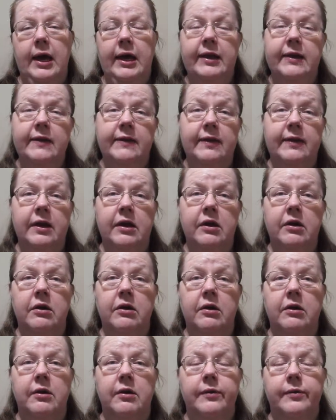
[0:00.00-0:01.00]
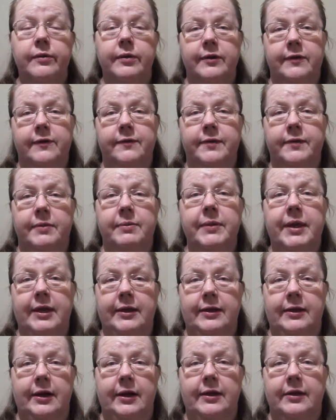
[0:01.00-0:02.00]
Ezio was from
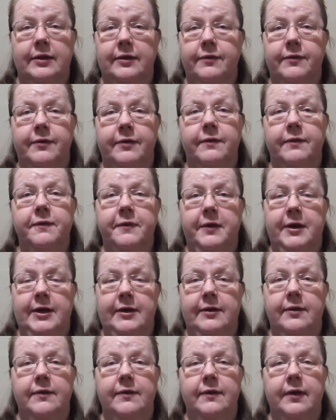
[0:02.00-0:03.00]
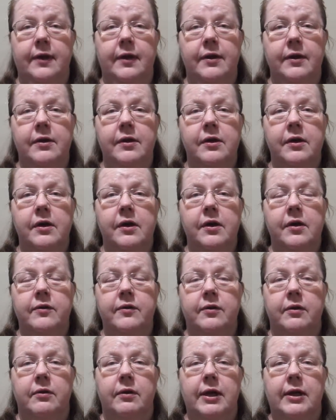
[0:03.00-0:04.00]
Italy, from Firenze.
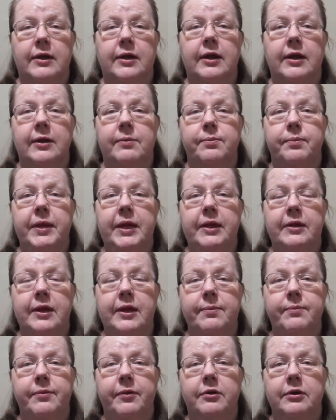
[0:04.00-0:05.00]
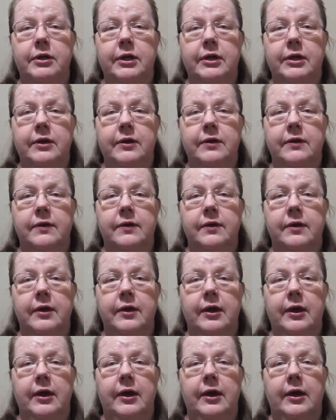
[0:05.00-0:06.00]
So Italy picked up on it
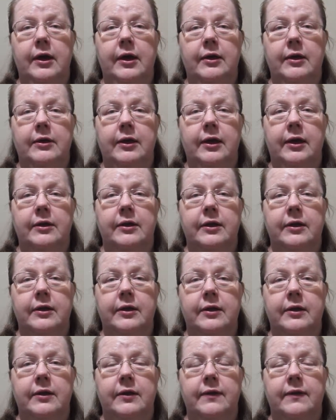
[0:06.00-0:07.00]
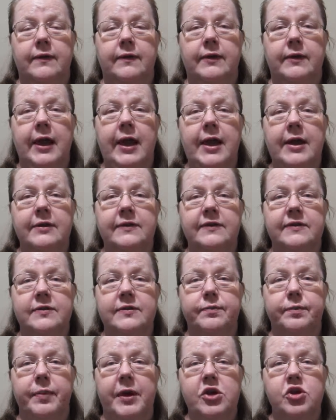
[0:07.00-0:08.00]
and they did their
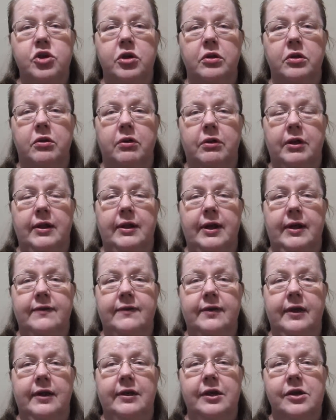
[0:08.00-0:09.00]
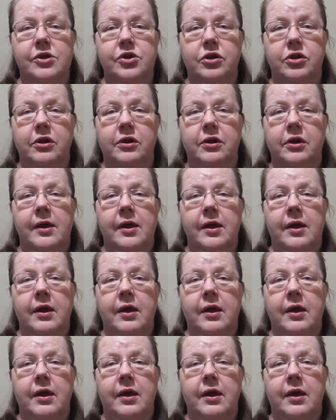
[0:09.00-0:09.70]
special localized edition.